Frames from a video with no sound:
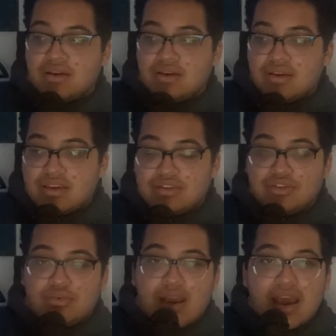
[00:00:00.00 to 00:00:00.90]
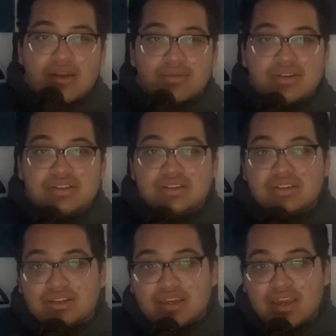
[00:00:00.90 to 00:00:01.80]
is you had reason to
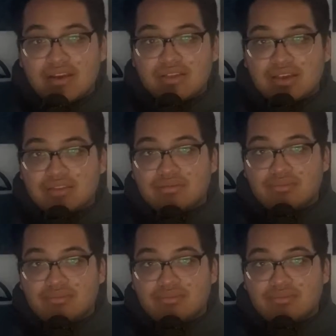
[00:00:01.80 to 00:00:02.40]
care that